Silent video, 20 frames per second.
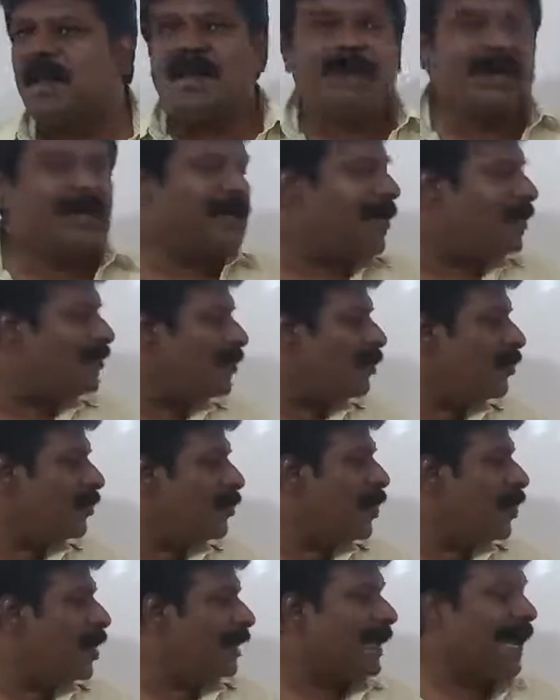Now you are
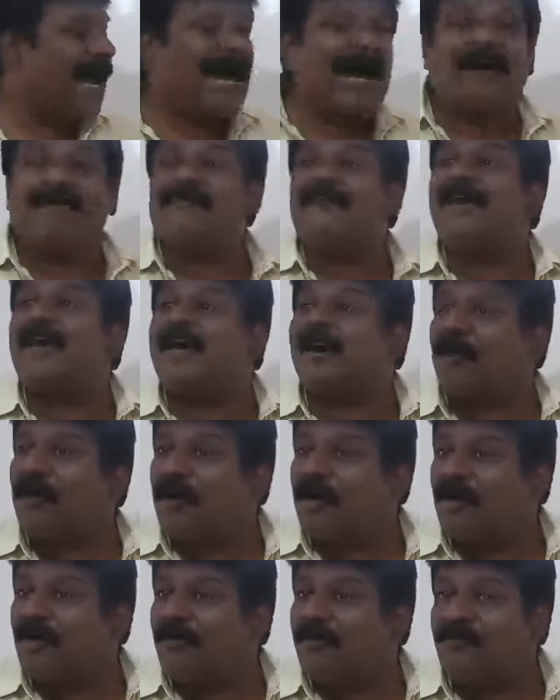not aware
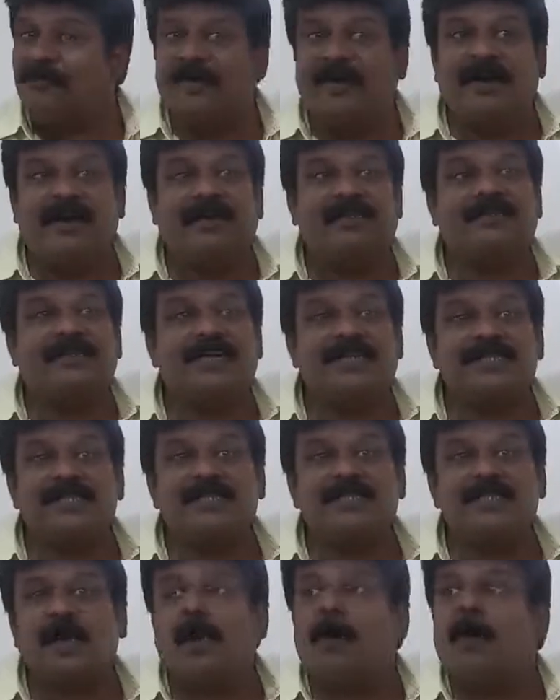of
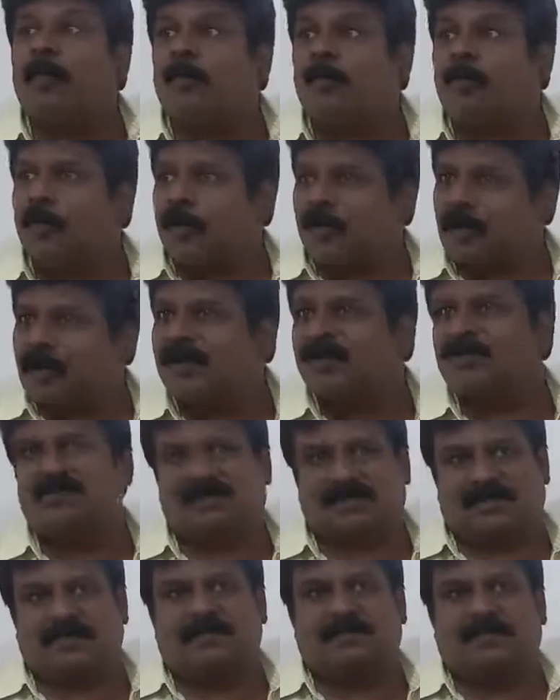this
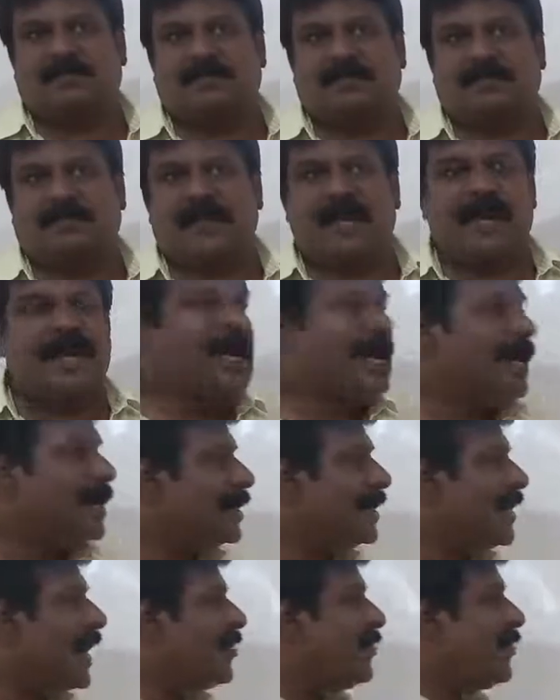modulus.
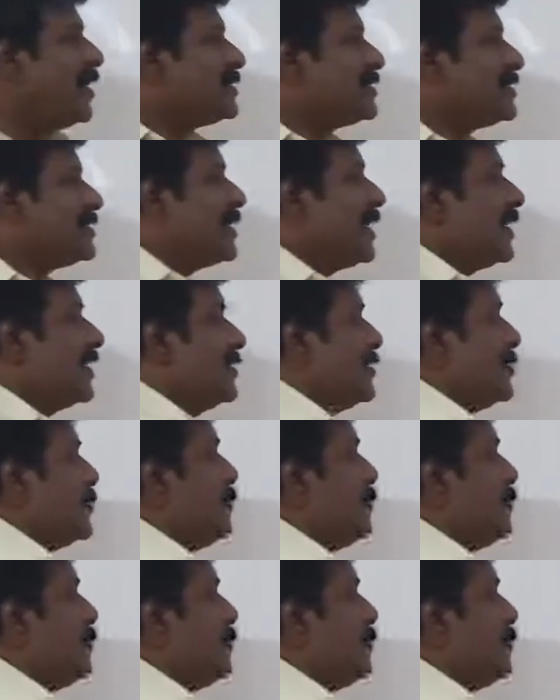Now let's take this